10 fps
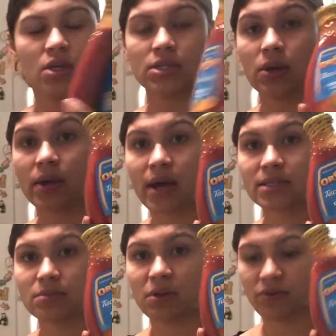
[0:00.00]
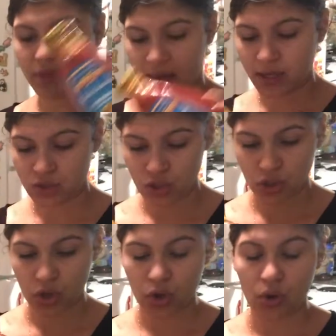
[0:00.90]
So I got some of that to
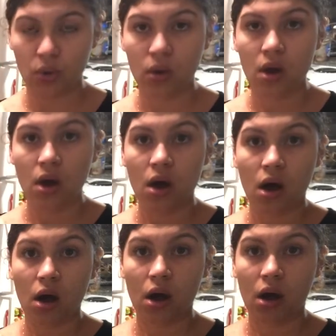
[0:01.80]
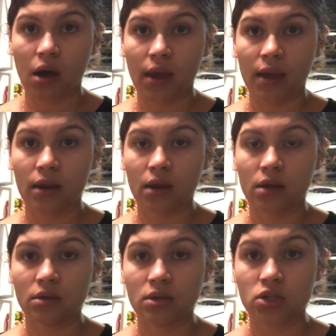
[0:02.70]
go on
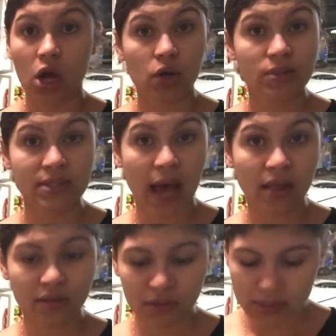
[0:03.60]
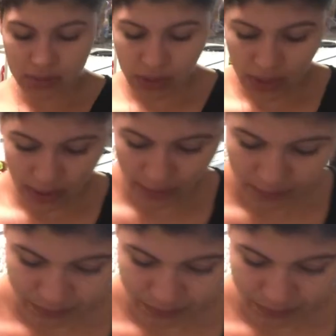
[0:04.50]
taco salad this week.